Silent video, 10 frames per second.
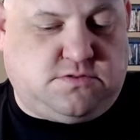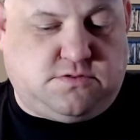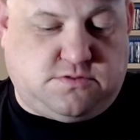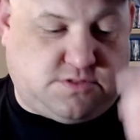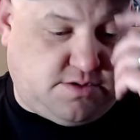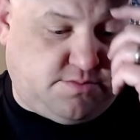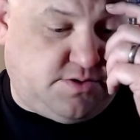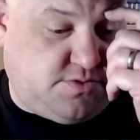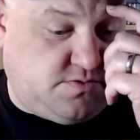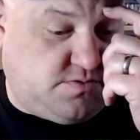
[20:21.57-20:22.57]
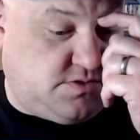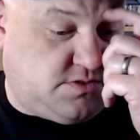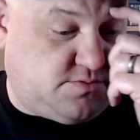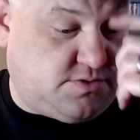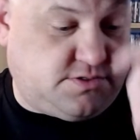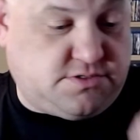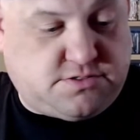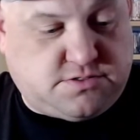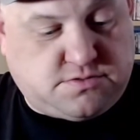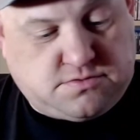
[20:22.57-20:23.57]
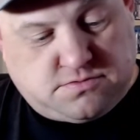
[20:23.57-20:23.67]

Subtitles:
zombie movie. It's pretty good though.